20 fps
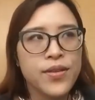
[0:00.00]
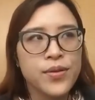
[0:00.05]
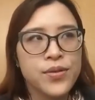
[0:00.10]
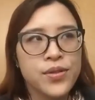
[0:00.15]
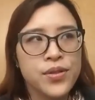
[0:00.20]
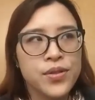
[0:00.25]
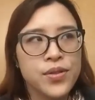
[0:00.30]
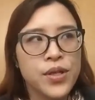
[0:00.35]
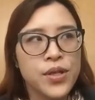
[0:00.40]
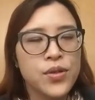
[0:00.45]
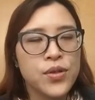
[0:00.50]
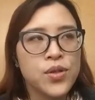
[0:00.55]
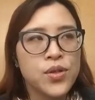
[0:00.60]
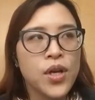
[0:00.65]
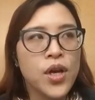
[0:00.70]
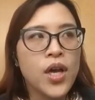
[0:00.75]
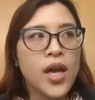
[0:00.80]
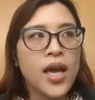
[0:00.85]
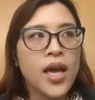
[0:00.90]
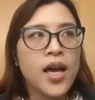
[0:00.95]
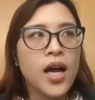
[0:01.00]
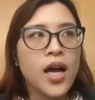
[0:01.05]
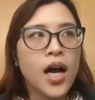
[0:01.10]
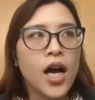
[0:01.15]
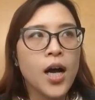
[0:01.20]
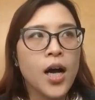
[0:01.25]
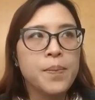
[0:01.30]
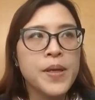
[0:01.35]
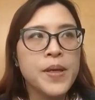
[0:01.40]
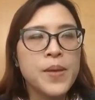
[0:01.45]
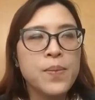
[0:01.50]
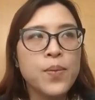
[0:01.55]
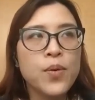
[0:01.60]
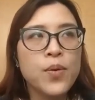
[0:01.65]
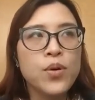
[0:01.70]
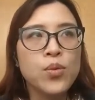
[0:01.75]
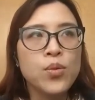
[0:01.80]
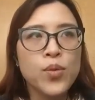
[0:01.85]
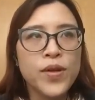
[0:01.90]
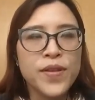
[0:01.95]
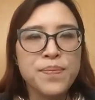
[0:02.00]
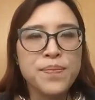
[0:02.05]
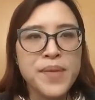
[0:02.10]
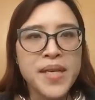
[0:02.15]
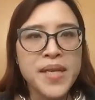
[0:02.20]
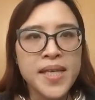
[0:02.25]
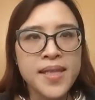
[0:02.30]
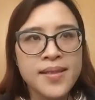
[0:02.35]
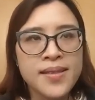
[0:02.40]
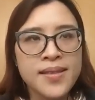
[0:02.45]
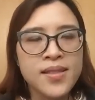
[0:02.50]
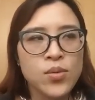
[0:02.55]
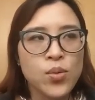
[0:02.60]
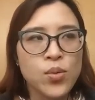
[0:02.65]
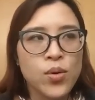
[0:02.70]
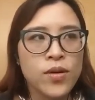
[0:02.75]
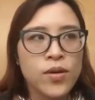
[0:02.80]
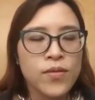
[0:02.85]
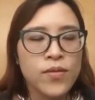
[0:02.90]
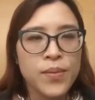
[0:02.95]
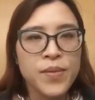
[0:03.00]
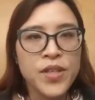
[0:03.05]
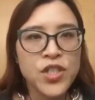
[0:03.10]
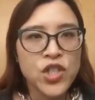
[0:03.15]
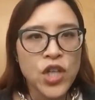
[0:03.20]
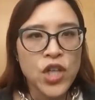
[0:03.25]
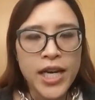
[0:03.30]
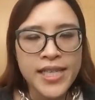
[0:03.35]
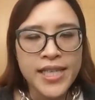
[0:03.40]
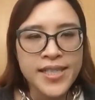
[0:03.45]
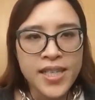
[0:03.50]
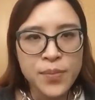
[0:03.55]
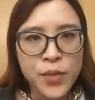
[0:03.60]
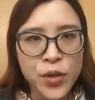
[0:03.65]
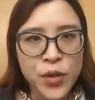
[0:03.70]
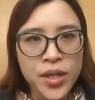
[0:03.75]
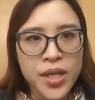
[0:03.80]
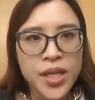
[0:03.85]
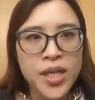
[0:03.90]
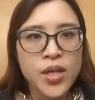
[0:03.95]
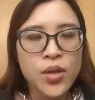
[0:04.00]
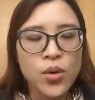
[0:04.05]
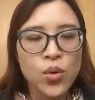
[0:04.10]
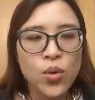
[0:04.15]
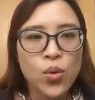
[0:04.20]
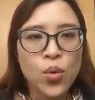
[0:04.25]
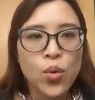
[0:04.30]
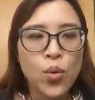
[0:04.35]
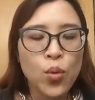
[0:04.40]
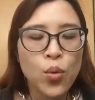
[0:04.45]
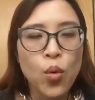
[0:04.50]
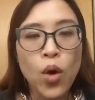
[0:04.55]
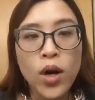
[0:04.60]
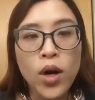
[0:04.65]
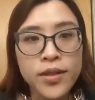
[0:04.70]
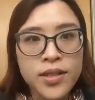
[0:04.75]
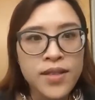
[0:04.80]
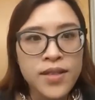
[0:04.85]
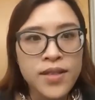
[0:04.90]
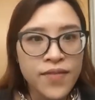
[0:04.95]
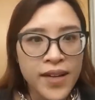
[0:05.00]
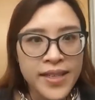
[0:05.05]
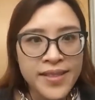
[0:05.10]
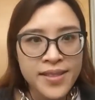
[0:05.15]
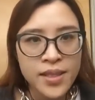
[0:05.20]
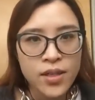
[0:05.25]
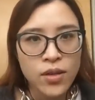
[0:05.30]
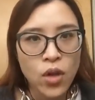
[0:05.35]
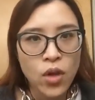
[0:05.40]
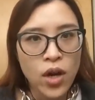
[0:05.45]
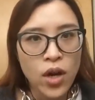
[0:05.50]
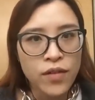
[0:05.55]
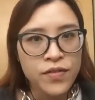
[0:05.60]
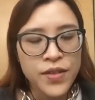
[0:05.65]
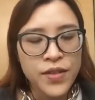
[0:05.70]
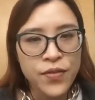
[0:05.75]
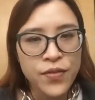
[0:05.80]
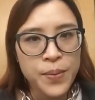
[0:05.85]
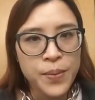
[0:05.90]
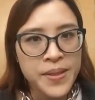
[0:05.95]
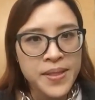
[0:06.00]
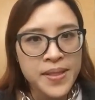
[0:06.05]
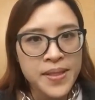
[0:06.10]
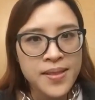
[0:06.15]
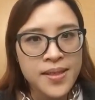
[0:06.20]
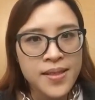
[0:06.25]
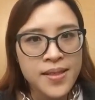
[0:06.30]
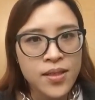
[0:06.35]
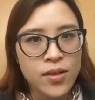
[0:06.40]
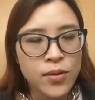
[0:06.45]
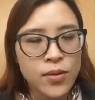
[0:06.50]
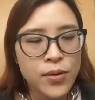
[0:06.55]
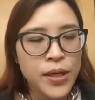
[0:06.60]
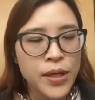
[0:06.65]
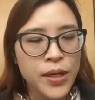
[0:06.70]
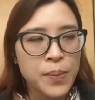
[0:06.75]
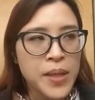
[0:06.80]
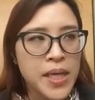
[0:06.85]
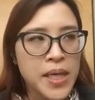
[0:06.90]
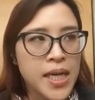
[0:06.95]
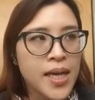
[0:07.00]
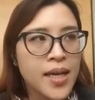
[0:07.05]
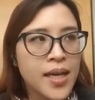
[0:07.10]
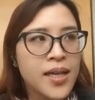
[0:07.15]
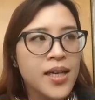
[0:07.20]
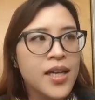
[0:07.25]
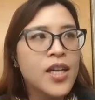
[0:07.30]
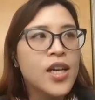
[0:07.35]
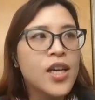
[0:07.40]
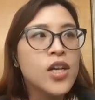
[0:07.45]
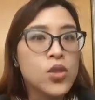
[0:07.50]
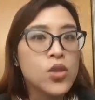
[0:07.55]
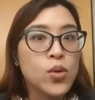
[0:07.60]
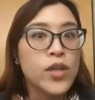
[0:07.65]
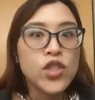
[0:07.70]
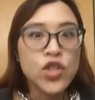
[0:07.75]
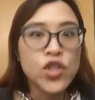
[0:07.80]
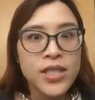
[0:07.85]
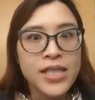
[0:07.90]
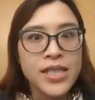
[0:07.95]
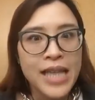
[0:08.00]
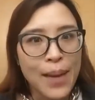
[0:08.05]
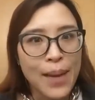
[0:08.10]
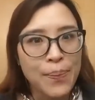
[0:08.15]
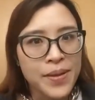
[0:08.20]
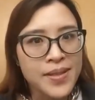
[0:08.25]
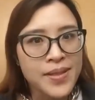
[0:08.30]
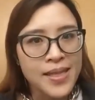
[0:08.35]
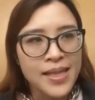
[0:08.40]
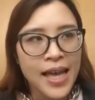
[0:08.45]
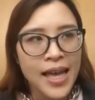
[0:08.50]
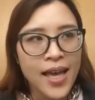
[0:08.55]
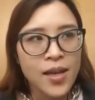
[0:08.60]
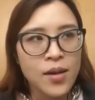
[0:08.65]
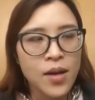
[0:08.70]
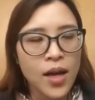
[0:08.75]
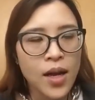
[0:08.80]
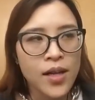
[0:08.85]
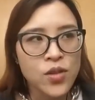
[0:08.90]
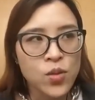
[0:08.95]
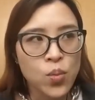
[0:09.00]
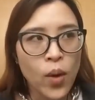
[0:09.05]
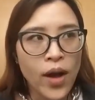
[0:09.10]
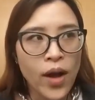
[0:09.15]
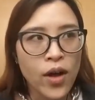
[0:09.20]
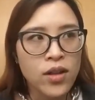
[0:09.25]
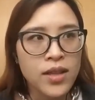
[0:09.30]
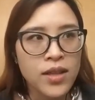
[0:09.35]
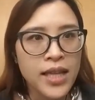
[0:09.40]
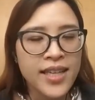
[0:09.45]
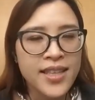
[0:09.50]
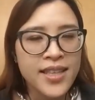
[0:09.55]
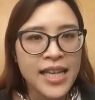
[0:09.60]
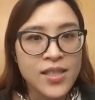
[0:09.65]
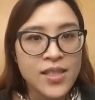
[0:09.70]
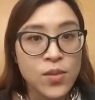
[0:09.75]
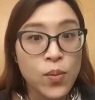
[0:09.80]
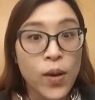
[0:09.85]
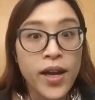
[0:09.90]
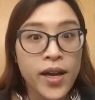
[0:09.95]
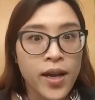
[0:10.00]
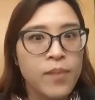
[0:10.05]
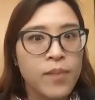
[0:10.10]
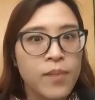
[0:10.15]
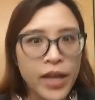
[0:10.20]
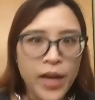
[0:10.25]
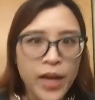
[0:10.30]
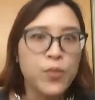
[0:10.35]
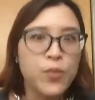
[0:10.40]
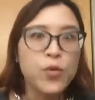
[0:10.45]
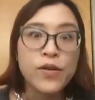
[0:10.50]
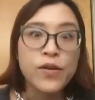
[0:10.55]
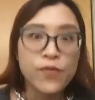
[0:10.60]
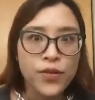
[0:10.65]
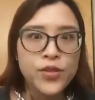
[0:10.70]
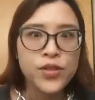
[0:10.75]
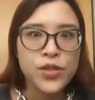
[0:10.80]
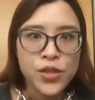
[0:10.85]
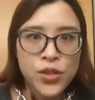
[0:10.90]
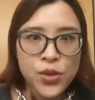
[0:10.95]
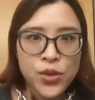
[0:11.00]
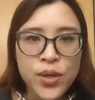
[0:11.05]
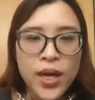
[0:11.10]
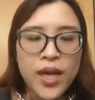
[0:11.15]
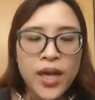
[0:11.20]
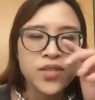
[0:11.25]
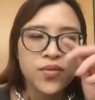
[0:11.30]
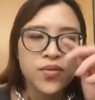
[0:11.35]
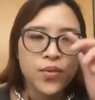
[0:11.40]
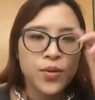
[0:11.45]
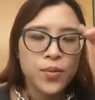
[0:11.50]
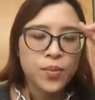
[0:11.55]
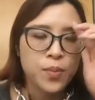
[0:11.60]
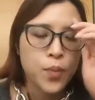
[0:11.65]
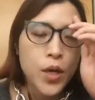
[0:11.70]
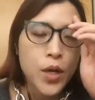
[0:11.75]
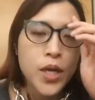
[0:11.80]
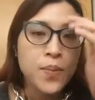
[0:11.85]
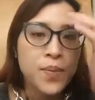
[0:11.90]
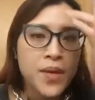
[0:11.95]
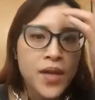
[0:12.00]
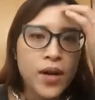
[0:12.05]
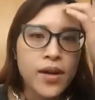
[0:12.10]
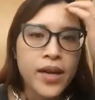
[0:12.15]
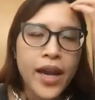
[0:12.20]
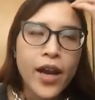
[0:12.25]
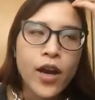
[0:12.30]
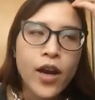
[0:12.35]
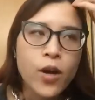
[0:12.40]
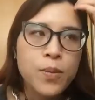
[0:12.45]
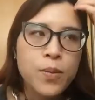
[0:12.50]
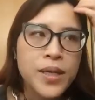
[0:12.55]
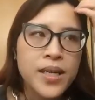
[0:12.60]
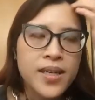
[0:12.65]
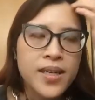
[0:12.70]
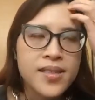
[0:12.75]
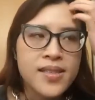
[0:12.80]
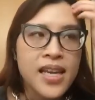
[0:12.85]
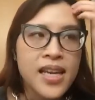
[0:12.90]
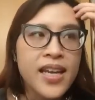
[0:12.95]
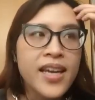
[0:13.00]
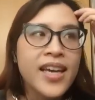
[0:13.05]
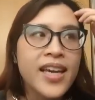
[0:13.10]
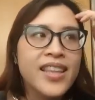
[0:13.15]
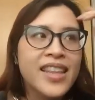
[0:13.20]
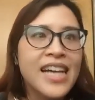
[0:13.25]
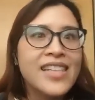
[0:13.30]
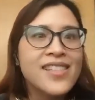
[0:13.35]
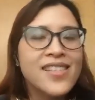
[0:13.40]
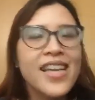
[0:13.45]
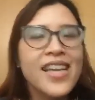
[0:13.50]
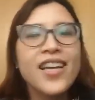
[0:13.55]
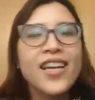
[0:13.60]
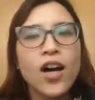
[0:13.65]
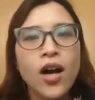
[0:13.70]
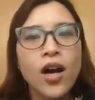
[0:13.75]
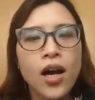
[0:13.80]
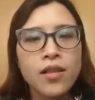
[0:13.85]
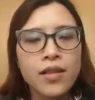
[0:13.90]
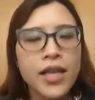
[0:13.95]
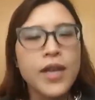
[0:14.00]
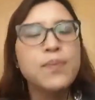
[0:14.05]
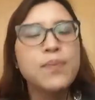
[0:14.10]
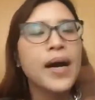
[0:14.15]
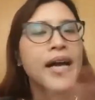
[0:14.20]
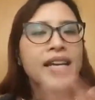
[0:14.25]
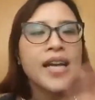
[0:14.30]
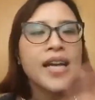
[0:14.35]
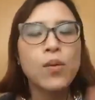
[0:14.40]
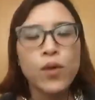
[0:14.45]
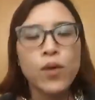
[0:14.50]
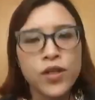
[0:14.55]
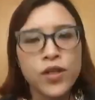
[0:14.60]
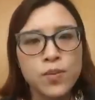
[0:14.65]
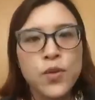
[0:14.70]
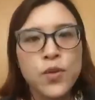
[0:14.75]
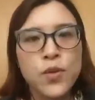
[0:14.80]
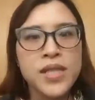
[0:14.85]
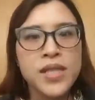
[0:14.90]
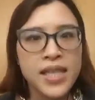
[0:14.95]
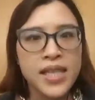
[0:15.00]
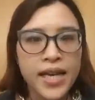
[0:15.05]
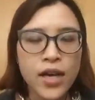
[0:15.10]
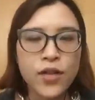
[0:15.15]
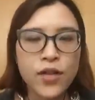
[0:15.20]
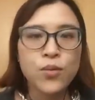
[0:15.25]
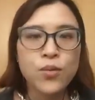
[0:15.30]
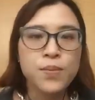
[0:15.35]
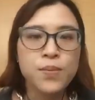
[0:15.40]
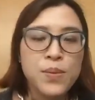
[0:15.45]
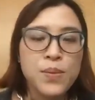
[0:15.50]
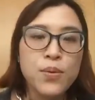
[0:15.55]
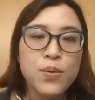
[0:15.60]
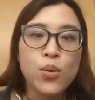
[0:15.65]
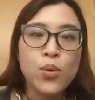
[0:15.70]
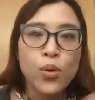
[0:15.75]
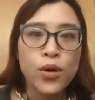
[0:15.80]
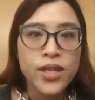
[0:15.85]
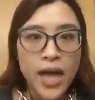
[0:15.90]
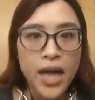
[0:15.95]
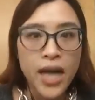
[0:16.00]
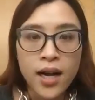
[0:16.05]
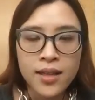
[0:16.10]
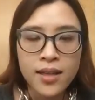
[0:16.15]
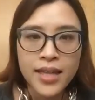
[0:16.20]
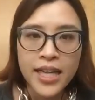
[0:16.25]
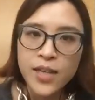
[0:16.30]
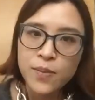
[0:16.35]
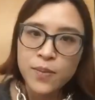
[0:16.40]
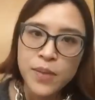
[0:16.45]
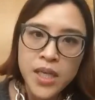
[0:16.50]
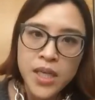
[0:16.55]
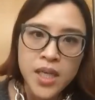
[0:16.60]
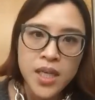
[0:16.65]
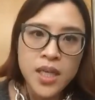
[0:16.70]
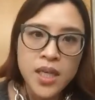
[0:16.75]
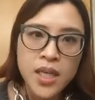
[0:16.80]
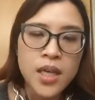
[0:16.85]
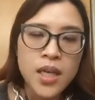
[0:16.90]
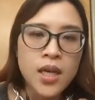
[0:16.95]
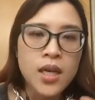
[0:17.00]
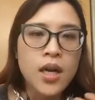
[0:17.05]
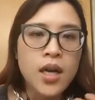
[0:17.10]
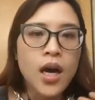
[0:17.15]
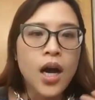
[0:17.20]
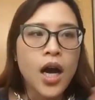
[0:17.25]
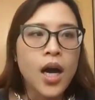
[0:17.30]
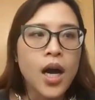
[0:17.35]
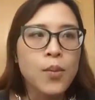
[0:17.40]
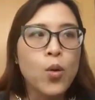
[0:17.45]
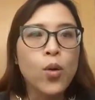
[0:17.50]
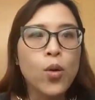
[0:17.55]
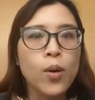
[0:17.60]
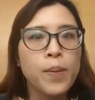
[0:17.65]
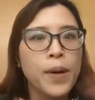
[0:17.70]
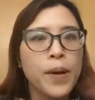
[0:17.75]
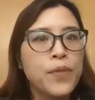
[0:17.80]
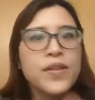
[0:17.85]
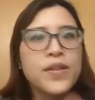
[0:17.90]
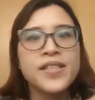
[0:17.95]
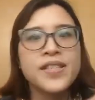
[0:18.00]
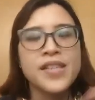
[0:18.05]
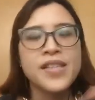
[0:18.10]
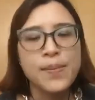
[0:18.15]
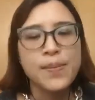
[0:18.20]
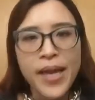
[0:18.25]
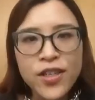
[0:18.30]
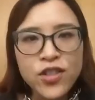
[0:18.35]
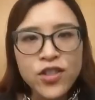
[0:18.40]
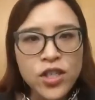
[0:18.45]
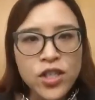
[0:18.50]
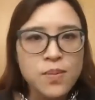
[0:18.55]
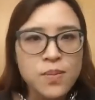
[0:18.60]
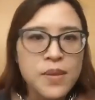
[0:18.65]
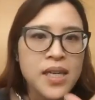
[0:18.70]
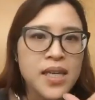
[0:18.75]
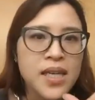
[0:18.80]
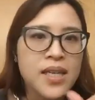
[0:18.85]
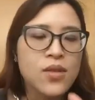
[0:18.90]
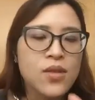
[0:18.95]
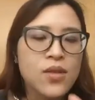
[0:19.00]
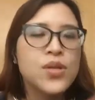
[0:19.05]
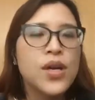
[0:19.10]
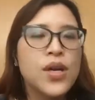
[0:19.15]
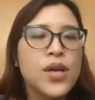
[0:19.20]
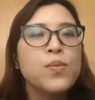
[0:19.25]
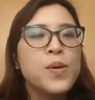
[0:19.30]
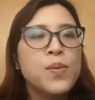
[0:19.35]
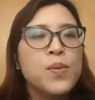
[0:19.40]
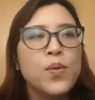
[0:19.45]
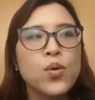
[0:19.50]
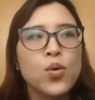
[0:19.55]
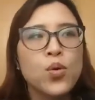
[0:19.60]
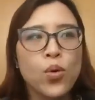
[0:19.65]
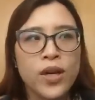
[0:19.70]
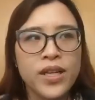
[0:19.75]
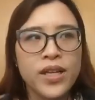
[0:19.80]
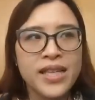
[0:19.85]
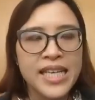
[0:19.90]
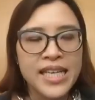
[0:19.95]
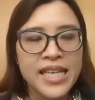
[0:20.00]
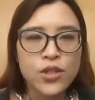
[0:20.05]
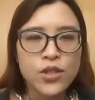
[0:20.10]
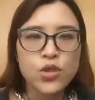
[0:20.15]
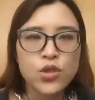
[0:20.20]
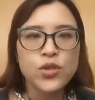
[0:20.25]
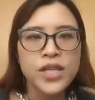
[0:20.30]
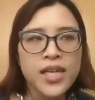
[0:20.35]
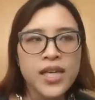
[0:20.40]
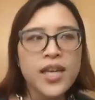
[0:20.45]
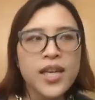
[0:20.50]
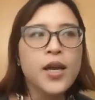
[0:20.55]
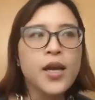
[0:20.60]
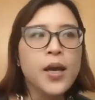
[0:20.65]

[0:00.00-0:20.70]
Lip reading: There's people with means who are from the Chinese community who want to invest in a lot of different businesses, including media. So I should tap into that as well. Like, that's why I'm grateful to you guys for putting me on air, because that's like my network is mostly like other people who are young like me, who are about the same age as me. There's other people who are in the industry.